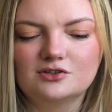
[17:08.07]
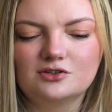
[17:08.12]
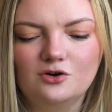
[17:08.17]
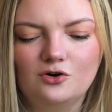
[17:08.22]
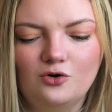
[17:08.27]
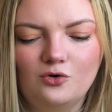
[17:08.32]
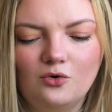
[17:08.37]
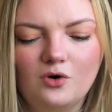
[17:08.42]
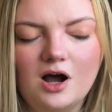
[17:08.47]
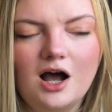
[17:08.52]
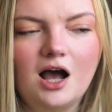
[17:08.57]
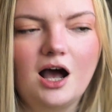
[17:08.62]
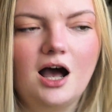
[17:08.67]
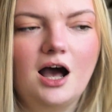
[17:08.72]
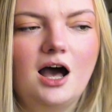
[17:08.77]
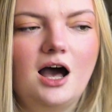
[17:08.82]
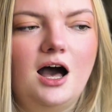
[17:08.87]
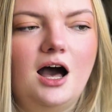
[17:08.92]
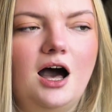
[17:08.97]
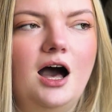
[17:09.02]
So
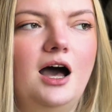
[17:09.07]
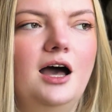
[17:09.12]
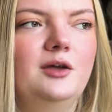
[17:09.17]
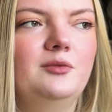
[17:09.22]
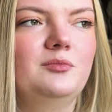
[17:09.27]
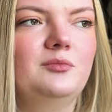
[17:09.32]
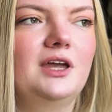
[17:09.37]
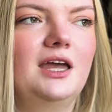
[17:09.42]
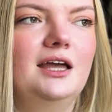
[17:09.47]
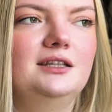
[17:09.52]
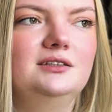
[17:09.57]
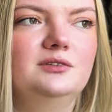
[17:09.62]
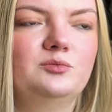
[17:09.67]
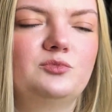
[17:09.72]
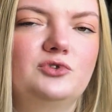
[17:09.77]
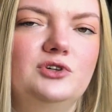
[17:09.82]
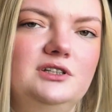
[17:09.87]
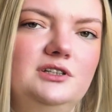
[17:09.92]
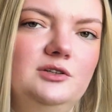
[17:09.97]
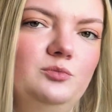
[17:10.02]
I'm getting
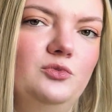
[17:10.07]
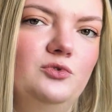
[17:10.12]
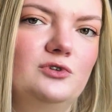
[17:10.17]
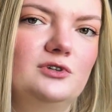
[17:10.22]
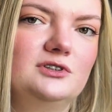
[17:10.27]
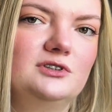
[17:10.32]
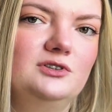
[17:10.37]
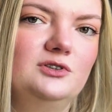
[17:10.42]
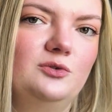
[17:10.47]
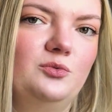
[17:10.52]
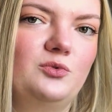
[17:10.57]
pretty bored